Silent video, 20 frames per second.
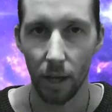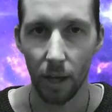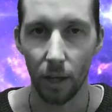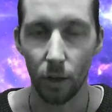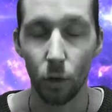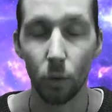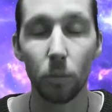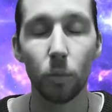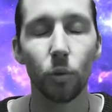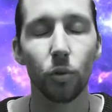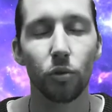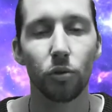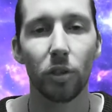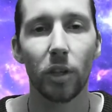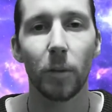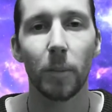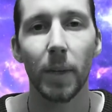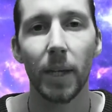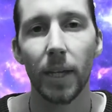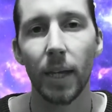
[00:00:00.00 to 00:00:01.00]
normal
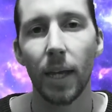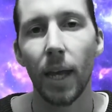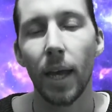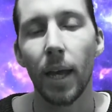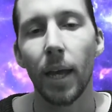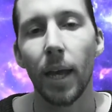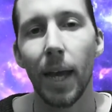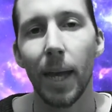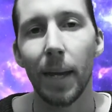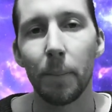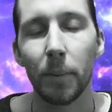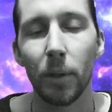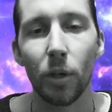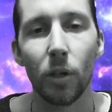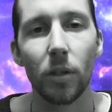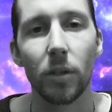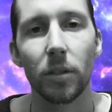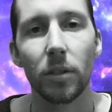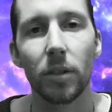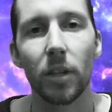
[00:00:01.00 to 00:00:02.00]
dreaming, and
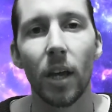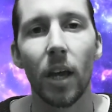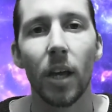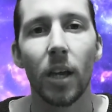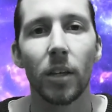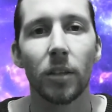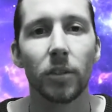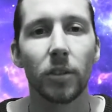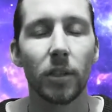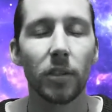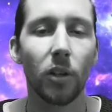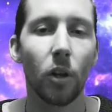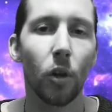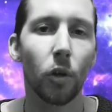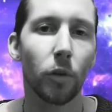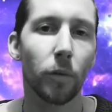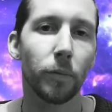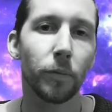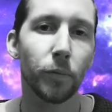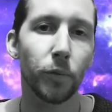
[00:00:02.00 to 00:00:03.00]
beyond. So there's a lot
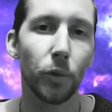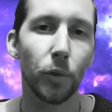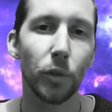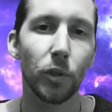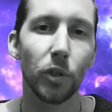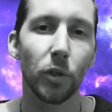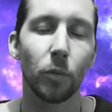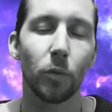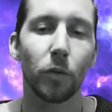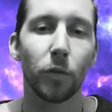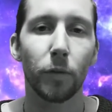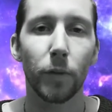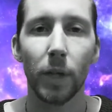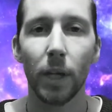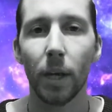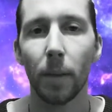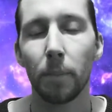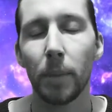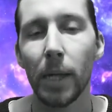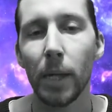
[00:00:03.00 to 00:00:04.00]
of confusion with
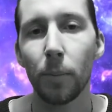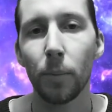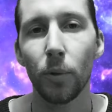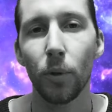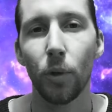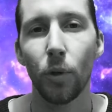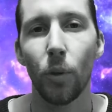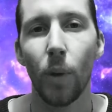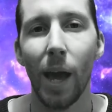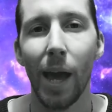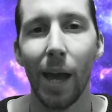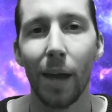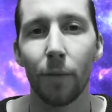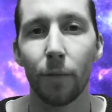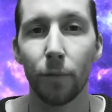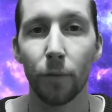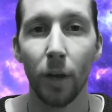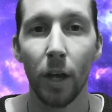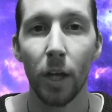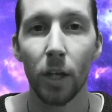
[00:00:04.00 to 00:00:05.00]
people who
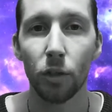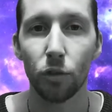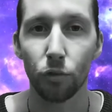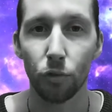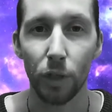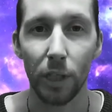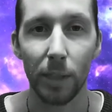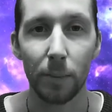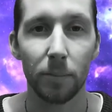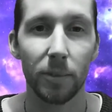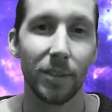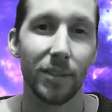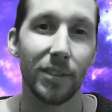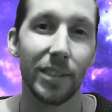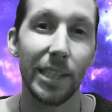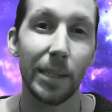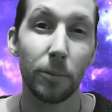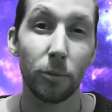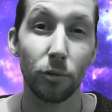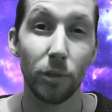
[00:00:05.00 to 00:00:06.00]
have dreams and
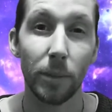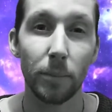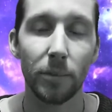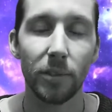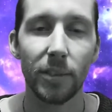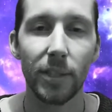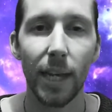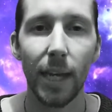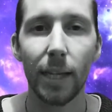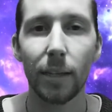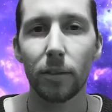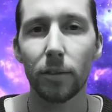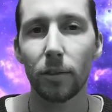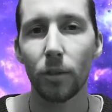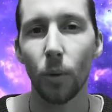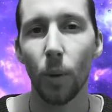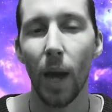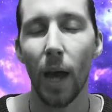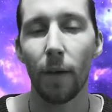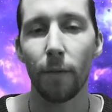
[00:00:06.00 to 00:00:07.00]
deep dream states,
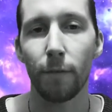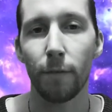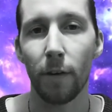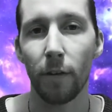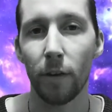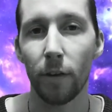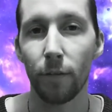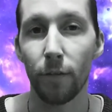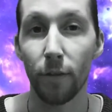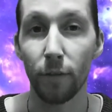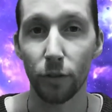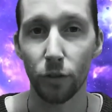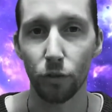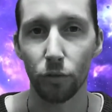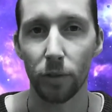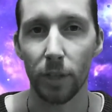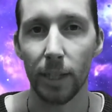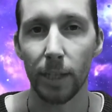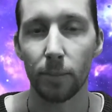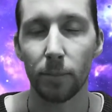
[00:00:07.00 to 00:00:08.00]
who have very vivid
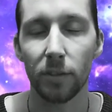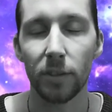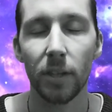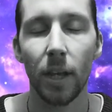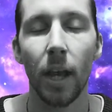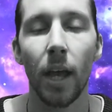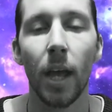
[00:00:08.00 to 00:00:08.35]
dreams.